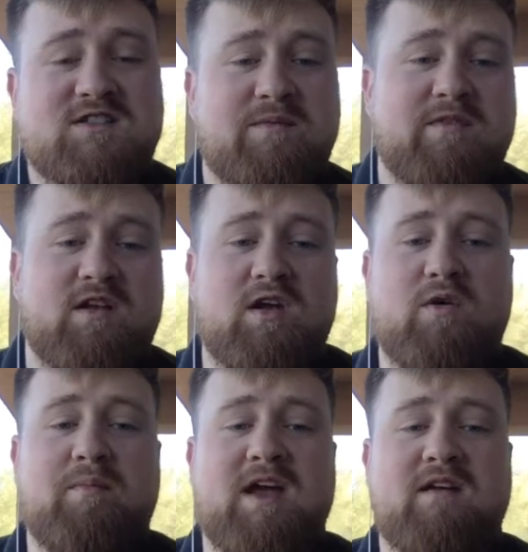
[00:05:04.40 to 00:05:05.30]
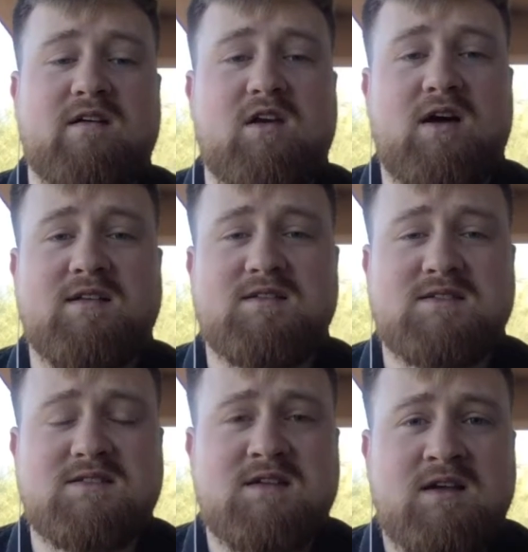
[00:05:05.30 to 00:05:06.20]
some of the lower paying
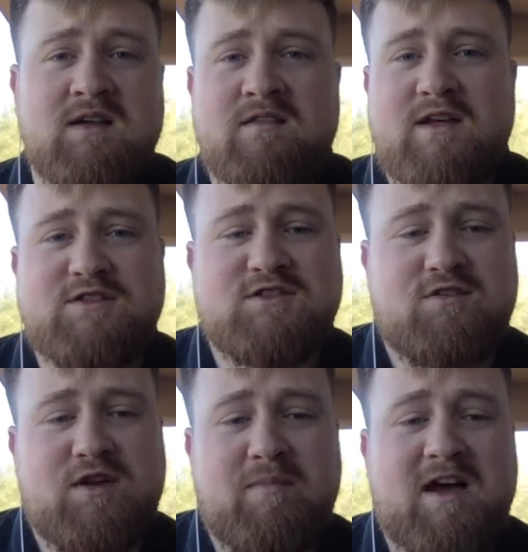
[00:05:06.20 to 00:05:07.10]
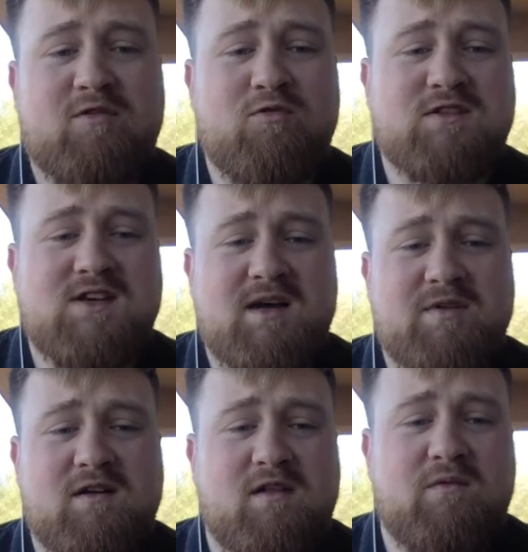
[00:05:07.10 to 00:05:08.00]
clients, they're just on your back all the time. You
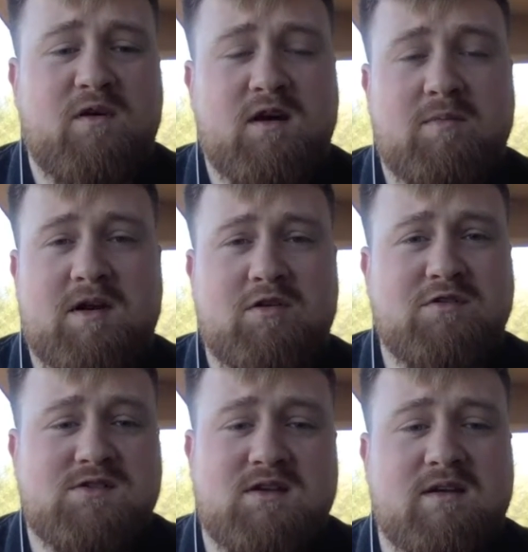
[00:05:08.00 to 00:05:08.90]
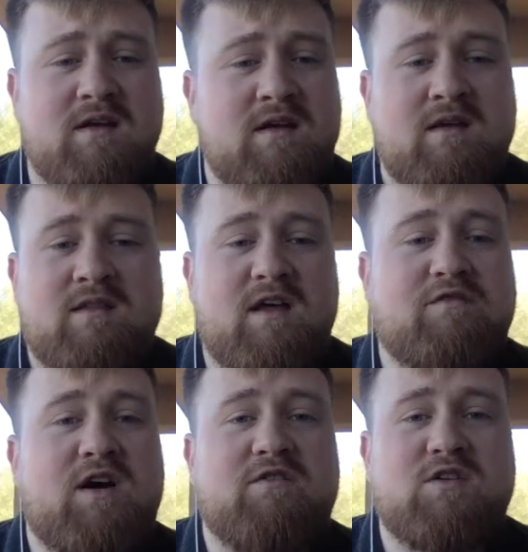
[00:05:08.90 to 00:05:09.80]
know, they're worried about losing their
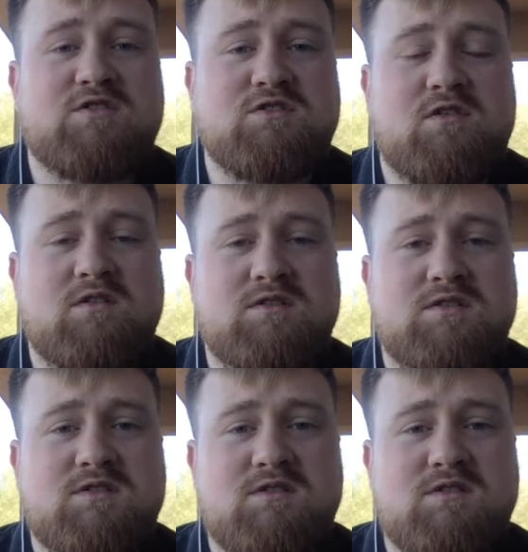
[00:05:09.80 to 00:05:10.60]
$500,